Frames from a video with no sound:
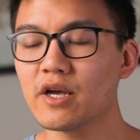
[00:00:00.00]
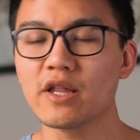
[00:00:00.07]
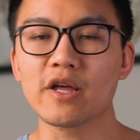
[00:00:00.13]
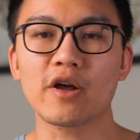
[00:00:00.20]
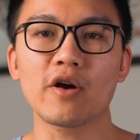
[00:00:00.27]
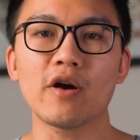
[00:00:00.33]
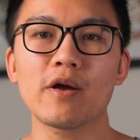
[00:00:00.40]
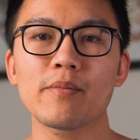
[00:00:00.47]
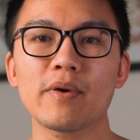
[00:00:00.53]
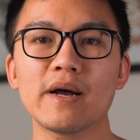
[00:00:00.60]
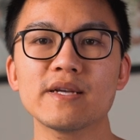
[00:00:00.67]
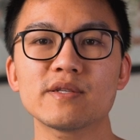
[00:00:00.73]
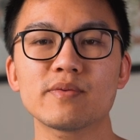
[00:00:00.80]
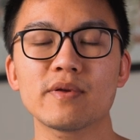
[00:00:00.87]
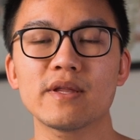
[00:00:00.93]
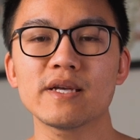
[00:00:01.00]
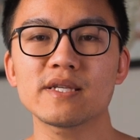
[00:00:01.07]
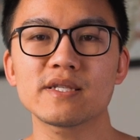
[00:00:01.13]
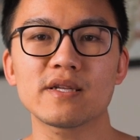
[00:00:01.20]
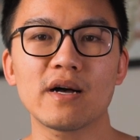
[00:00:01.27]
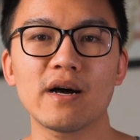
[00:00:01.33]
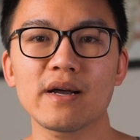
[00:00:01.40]
The current price for this
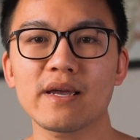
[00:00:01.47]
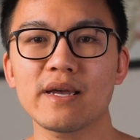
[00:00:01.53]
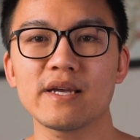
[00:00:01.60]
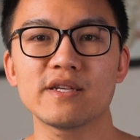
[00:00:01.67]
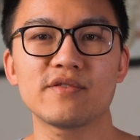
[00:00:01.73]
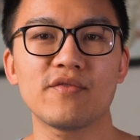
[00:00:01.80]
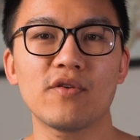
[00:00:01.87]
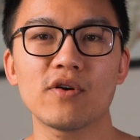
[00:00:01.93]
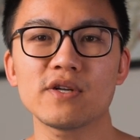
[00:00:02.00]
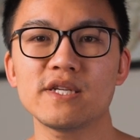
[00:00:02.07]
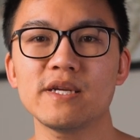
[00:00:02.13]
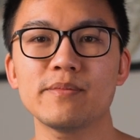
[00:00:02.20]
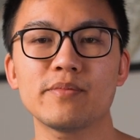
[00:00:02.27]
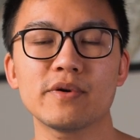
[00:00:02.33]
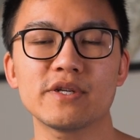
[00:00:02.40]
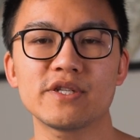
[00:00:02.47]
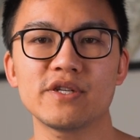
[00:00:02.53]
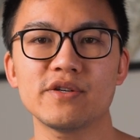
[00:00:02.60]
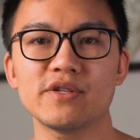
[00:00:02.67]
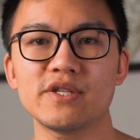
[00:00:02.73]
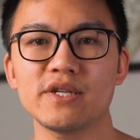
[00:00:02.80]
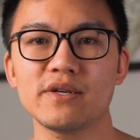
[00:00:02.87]
stock is
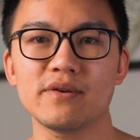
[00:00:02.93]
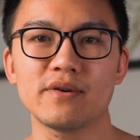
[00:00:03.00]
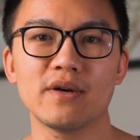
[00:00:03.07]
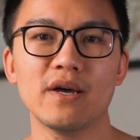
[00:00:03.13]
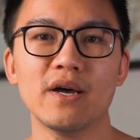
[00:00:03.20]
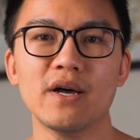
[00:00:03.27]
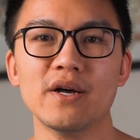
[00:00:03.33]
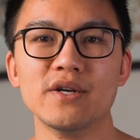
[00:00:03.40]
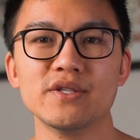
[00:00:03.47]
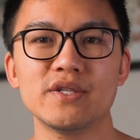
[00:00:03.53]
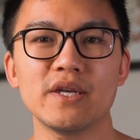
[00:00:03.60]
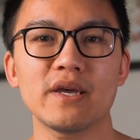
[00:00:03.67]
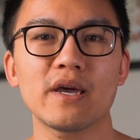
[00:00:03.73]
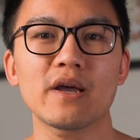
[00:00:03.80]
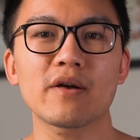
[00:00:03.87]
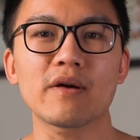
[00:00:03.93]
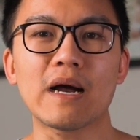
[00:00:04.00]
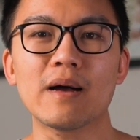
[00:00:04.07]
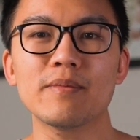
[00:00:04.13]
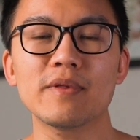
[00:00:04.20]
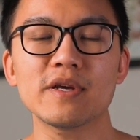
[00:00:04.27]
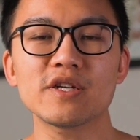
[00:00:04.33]
14.22, so you can
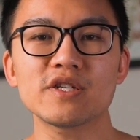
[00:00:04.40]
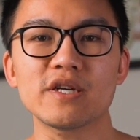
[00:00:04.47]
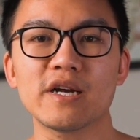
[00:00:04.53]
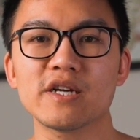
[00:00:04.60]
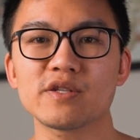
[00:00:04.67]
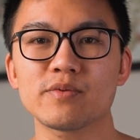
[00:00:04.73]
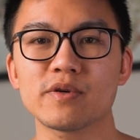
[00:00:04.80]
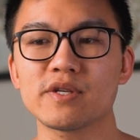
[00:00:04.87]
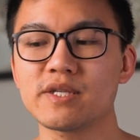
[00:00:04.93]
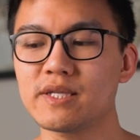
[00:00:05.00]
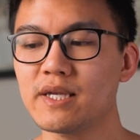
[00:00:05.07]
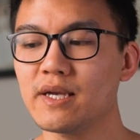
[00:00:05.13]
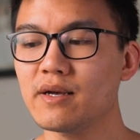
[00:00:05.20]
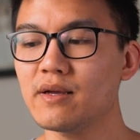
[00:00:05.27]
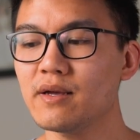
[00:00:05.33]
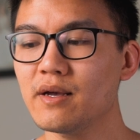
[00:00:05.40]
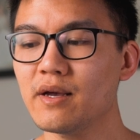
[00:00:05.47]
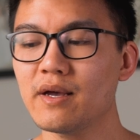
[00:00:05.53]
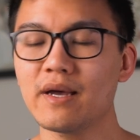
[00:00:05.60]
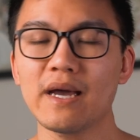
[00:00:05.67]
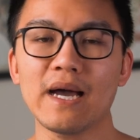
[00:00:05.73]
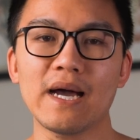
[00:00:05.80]
grab these shares for steal
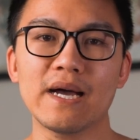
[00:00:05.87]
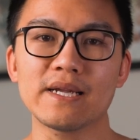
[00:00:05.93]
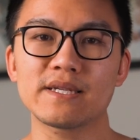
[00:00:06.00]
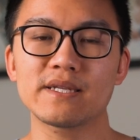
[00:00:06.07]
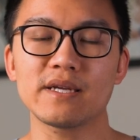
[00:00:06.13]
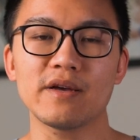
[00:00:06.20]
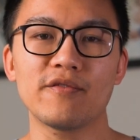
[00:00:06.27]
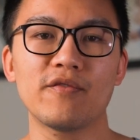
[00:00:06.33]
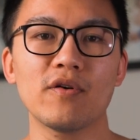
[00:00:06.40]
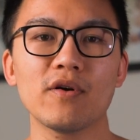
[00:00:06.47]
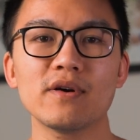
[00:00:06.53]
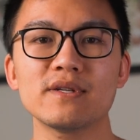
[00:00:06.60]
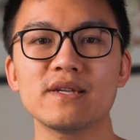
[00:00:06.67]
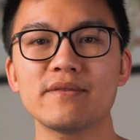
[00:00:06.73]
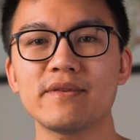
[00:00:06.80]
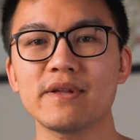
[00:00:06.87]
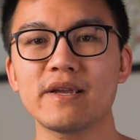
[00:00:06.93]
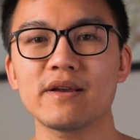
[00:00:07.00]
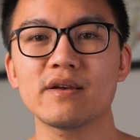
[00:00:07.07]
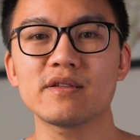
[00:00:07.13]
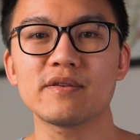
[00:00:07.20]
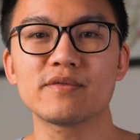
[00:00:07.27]
at a forward dividend
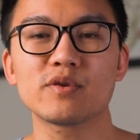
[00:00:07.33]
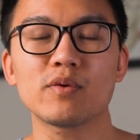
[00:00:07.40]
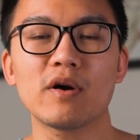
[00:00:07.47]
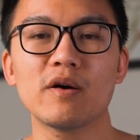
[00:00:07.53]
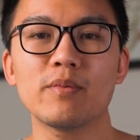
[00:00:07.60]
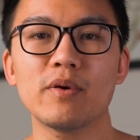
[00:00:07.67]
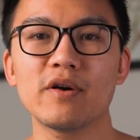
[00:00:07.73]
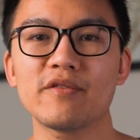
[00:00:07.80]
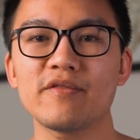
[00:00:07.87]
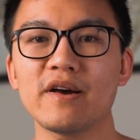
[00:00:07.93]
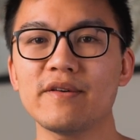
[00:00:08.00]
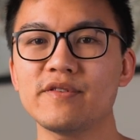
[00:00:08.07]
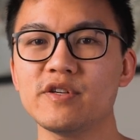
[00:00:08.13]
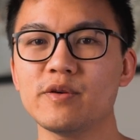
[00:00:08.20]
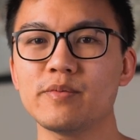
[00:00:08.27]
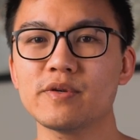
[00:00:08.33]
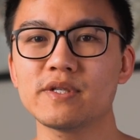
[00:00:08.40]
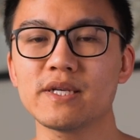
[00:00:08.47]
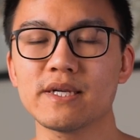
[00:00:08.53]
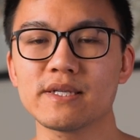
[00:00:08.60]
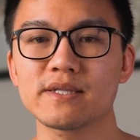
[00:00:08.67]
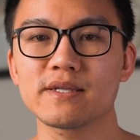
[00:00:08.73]
yield of
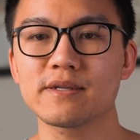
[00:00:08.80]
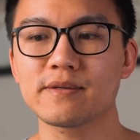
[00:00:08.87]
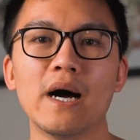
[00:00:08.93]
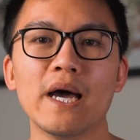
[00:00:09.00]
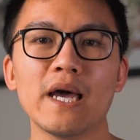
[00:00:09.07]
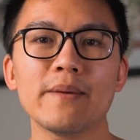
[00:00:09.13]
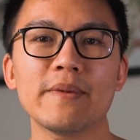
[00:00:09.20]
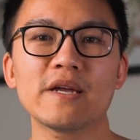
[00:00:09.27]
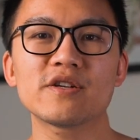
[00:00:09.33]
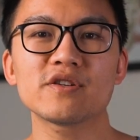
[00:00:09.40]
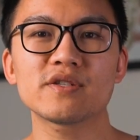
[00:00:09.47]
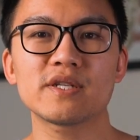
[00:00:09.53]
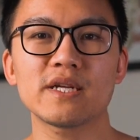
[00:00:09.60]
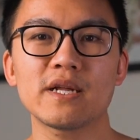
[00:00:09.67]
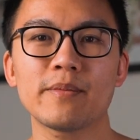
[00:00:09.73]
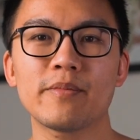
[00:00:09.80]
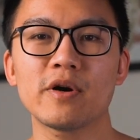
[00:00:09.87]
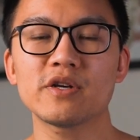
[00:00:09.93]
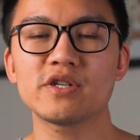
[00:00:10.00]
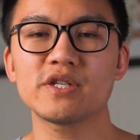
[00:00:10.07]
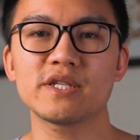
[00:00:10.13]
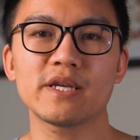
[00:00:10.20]
12.52%. I am interested in
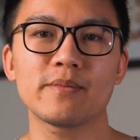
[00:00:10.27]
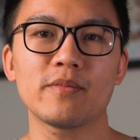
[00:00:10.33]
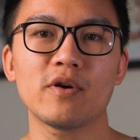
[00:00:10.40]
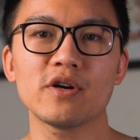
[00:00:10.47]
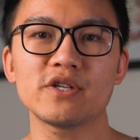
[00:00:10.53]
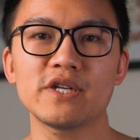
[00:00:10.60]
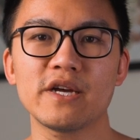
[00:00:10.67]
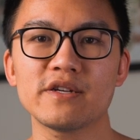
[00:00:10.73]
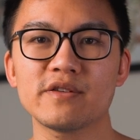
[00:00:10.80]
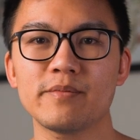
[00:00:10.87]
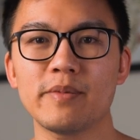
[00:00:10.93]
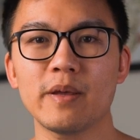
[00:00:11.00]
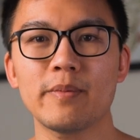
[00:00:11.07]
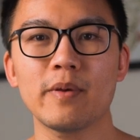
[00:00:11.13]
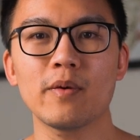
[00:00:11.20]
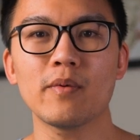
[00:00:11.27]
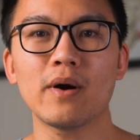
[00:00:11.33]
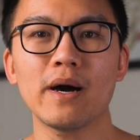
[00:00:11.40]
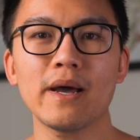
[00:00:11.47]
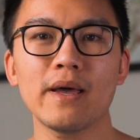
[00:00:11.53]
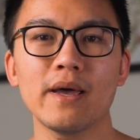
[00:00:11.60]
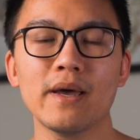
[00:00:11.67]
purchasing more shares of
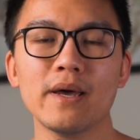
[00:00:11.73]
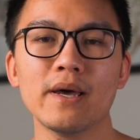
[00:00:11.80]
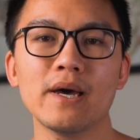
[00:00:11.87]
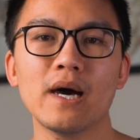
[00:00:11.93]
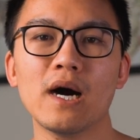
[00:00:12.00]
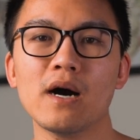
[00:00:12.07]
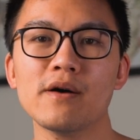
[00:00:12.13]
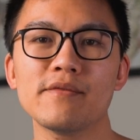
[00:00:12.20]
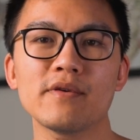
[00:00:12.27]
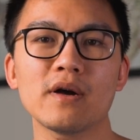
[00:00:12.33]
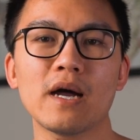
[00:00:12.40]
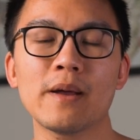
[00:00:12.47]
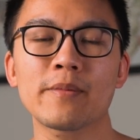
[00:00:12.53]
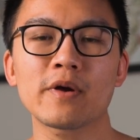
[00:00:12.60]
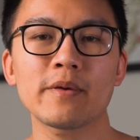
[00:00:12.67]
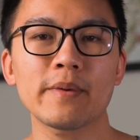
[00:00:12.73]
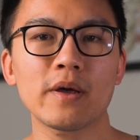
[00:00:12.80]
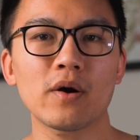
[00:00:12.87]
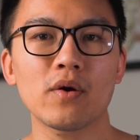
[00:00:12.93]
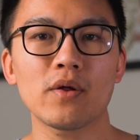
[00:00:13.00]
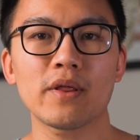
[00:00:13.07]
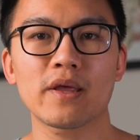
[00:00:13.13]
BPY, however I'm going to be
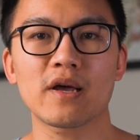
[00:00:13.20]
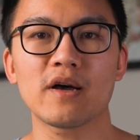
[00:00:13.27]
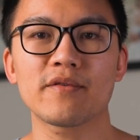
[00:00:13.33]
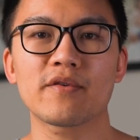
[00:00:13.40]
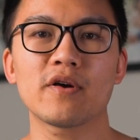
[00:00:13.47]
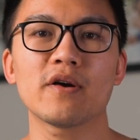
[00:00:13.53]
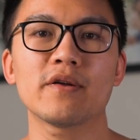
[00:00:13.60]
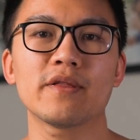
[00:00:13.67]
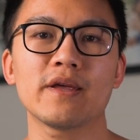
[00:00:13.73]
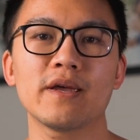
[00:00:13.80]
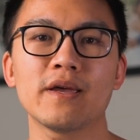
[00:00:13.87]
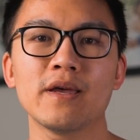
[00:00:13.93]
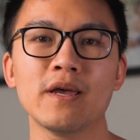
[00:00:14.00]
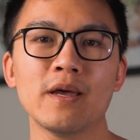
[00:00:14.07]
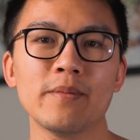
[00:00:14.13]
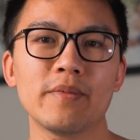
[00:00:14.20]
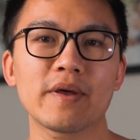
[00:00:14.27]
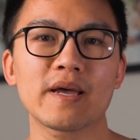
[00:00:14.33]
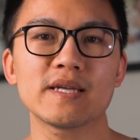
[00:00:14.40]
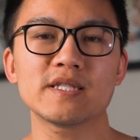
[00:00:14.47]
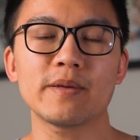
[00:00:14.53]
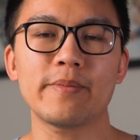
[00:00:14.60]
holding off currently
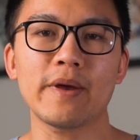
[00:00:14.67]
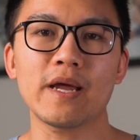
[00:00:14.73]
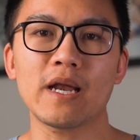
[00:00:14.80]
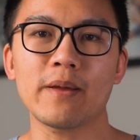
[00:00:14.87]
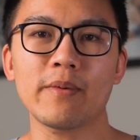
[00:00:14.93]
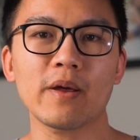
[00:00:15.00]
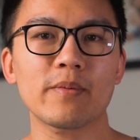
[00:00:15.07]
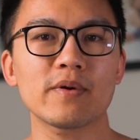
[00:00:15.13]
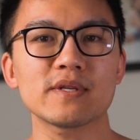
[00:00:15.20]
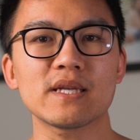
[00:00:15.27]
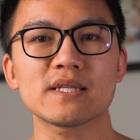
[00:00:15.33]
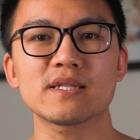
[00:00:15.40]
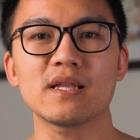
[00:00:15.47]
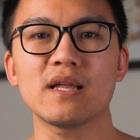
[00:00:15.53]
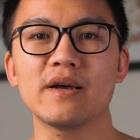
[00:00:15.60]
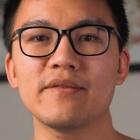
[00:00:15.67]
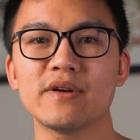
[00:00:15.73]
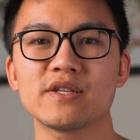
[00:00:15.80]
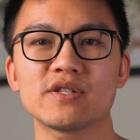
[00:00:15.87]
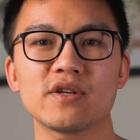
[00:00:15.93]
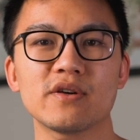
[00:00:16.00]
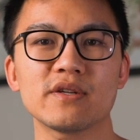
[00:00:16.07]
because the pandemic presents a lot of
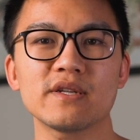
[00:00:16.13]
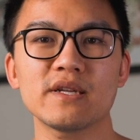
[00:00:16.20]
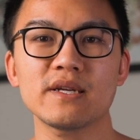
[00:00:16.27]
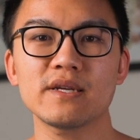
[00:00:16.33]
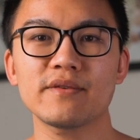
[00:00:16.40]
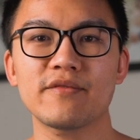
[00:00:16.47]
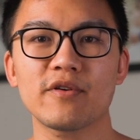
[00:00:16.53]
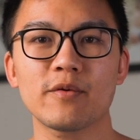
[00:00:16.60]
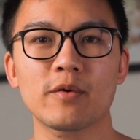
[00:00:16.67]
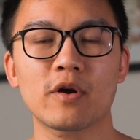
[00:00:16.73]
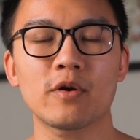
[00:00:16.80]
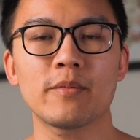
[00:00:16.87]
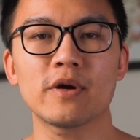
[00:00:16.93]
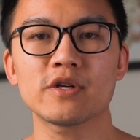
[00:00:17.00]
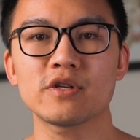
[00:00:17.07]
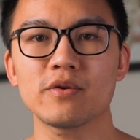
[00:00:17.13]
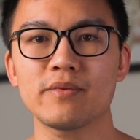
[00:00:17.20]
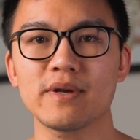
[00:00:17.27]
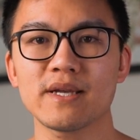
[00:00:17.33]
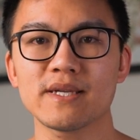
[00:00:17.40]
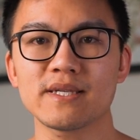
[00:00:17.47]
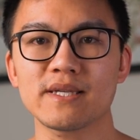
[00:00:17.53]
uncertainty for commercial
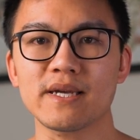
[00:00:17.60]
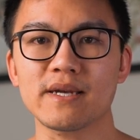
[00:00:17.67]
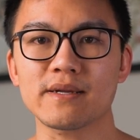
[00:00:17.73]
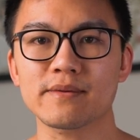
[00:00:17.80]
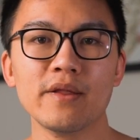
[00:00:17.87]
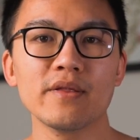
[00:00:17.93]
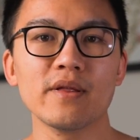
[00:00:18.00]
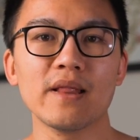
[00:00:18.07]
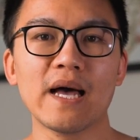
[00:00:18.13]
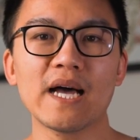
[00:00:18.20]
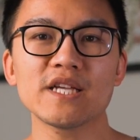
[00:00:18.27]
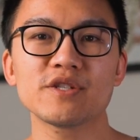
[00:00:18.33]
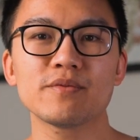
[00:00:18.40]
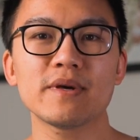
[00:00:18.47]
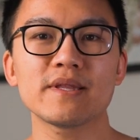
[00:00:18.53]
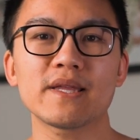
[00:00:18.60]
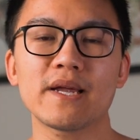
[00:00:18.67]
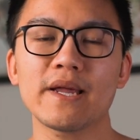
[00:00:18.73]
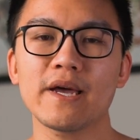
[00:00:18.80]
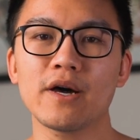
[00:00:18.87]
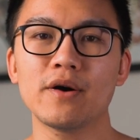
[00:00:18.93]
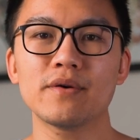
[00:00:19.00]
real estate. The last REIT that
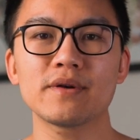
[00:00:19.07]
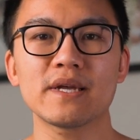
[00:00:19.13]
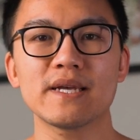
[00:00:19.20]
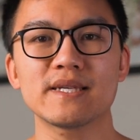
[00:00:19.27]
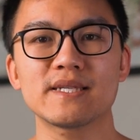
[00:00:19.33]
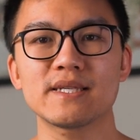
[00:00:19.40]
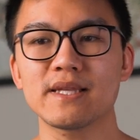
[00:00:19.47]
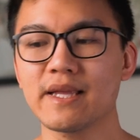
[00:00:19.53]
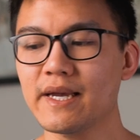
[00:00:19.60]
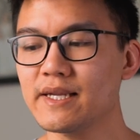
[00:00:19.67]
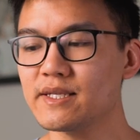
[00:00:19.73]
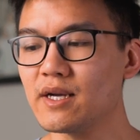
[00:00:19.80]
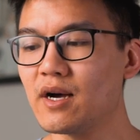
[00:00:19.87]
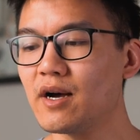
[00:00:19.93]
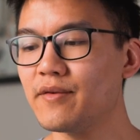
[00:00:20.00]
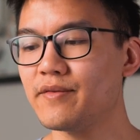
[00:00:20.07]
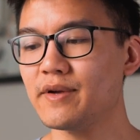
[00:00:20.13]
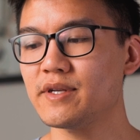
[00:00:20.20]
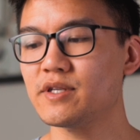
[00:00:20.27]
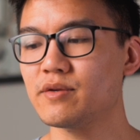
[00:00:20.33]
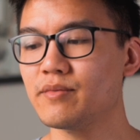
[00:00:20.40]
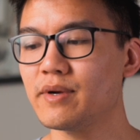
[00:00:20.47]
I own is Slate
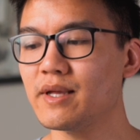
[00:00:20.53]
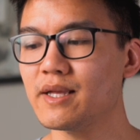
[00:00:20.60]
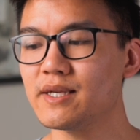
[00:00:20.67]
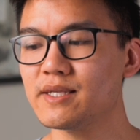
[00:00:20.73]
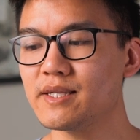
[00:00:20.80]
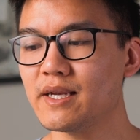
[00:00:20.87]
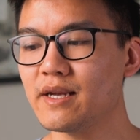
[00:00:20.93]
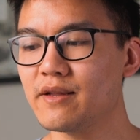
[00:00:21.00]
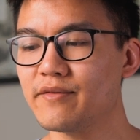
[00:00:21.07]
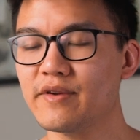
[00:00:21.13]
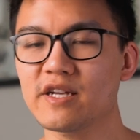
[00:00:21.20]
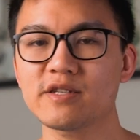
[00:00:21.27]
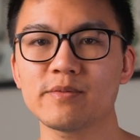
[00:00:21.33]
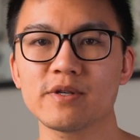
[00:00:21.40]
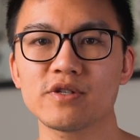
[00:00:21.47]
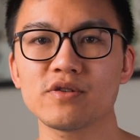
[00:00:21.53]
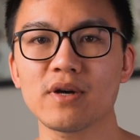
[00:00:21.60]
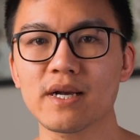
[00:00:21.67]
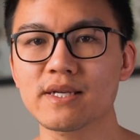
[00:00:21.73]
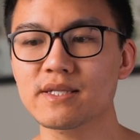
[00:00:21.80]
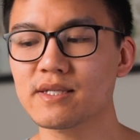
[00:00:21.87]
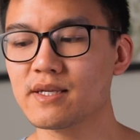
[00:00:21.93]
Office Real Estate Investment
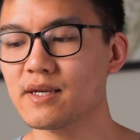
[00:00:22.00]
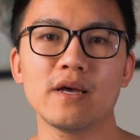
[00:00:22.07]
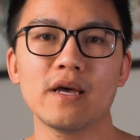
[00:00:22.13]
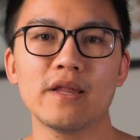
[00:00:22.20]
Trust.